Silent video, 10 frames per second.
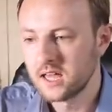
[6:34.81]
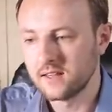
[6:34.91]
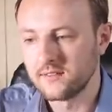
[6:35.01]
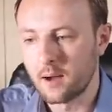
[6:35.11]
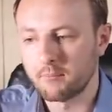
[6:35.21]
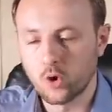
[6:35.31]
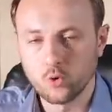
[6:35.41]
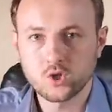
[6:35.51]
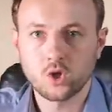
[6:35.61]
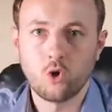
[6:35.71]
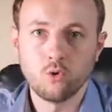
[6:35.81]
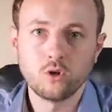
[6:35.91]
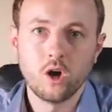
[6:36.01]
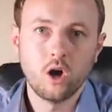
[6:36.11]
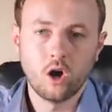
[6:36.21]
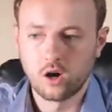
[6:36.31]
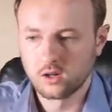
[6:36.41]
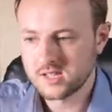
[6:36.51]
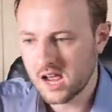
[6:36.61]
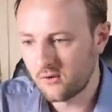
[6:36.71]
in that postcode
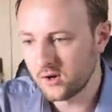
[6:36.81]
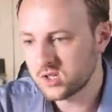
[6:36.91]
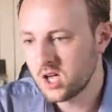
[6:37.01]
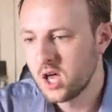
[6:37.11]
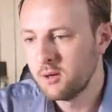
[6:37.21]
are terrace.